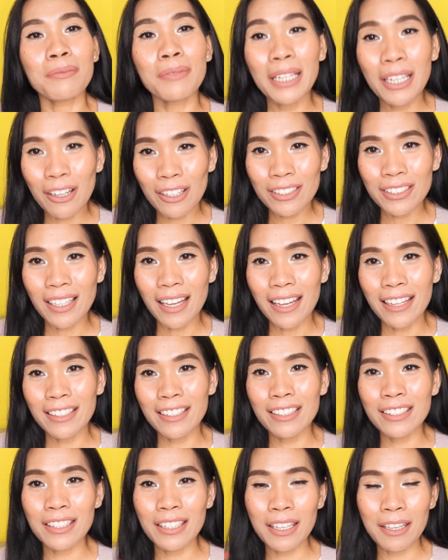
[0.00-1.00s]
because I
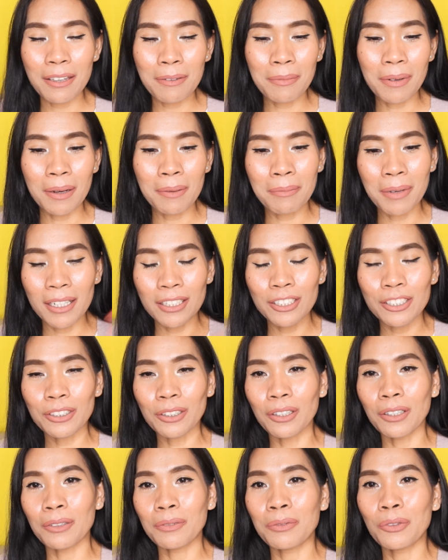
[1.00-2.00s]
received a bunch
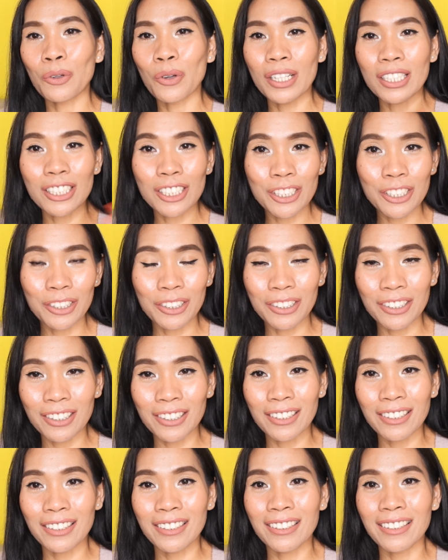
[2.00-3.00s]
of
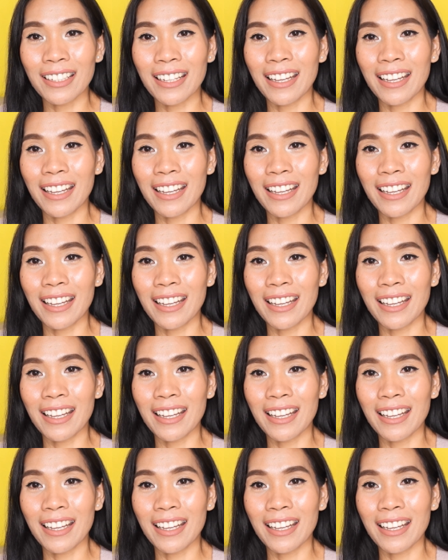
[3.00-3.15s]
questions